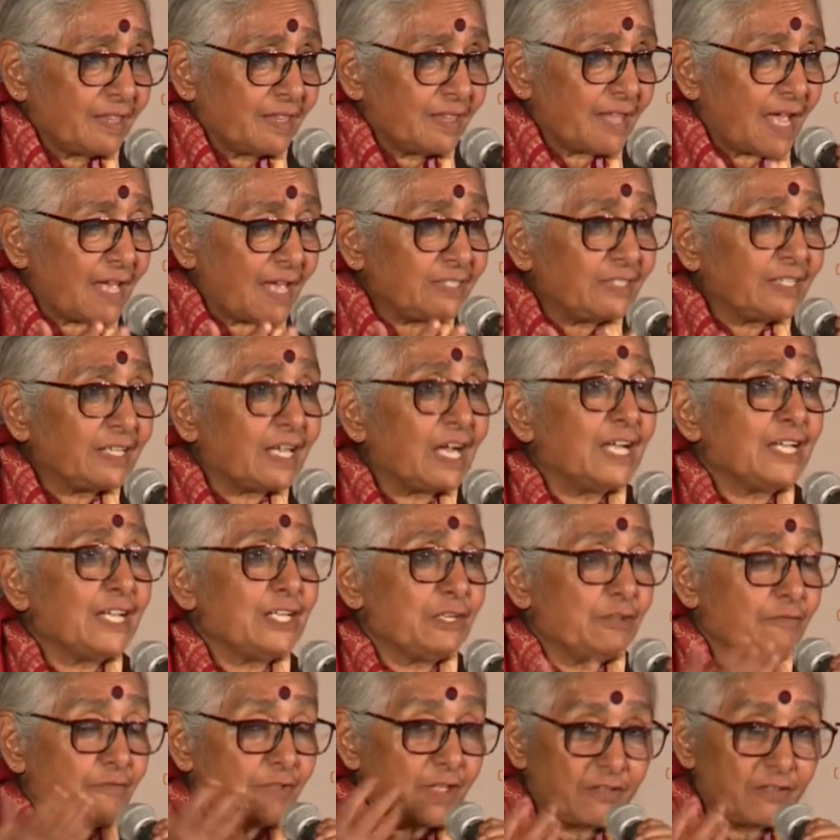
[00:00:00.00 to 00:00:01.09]
that
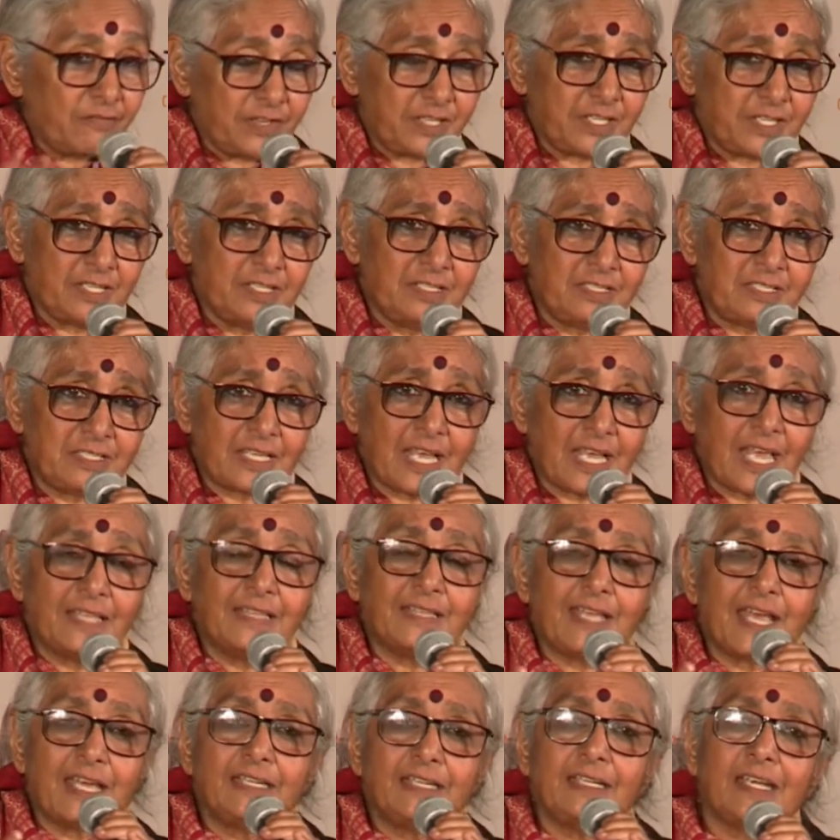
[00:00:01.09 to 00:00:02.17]
kind of evidence and
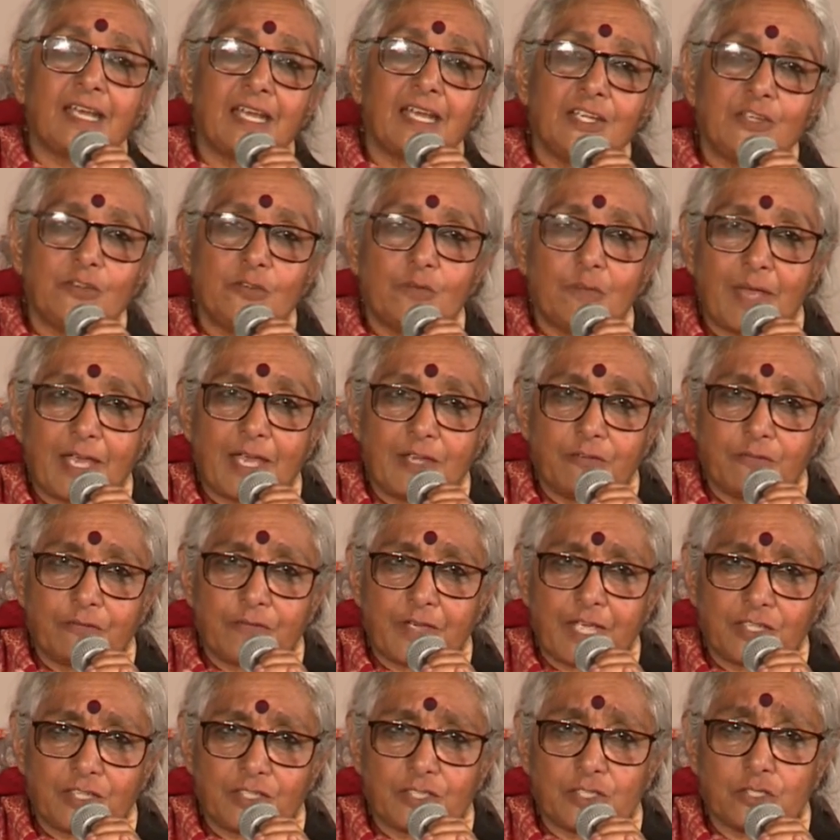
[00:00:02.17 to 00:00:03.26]
that kind of
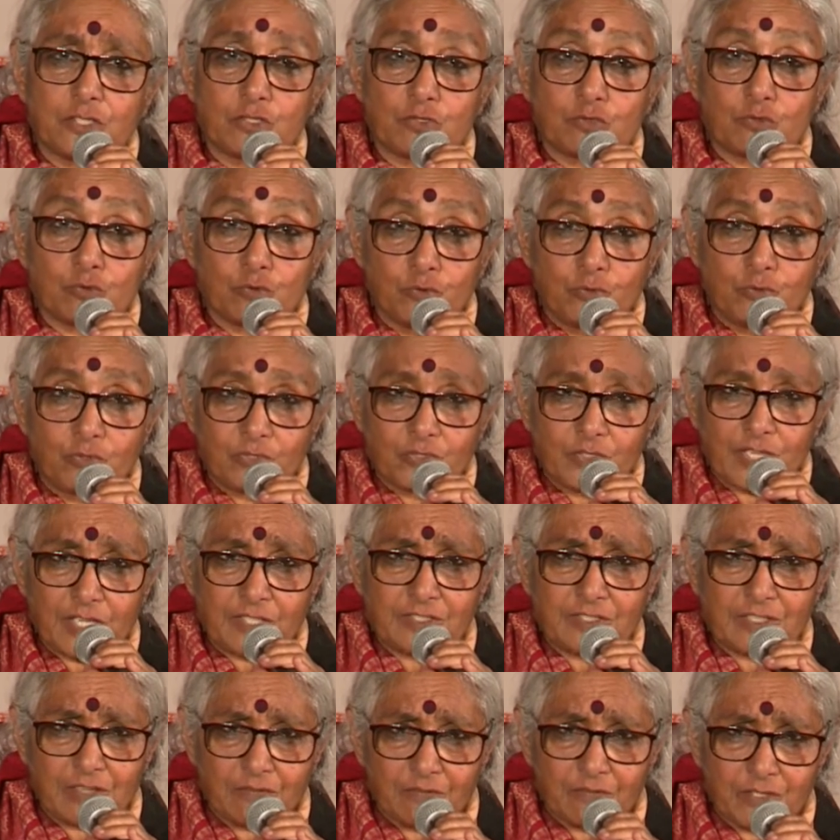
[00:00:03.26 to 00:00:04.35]
manufactured truth
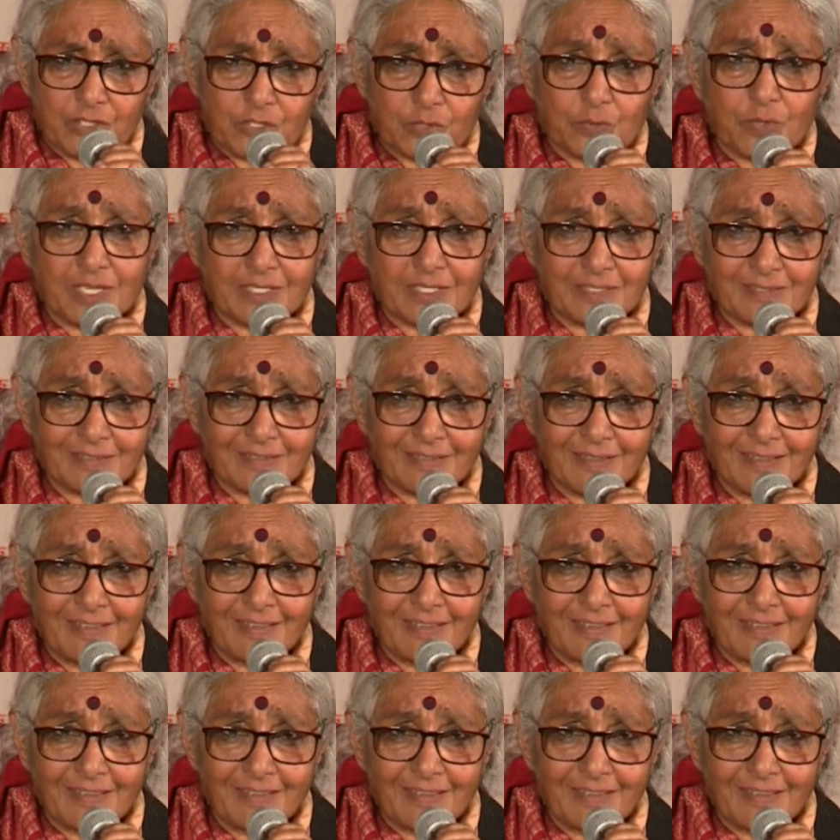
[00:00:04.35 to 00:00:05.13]
that's given to us.